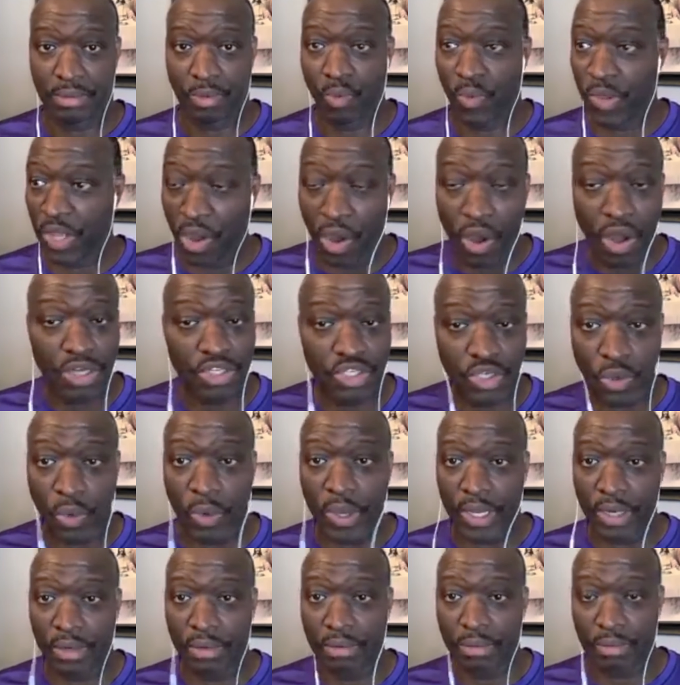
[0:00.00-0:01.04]
We all do
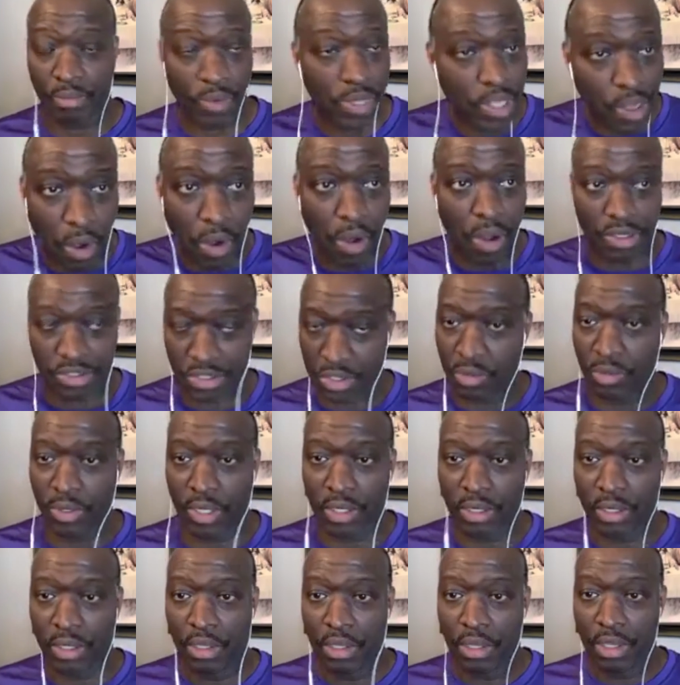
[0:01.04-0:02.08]
it. We all do it.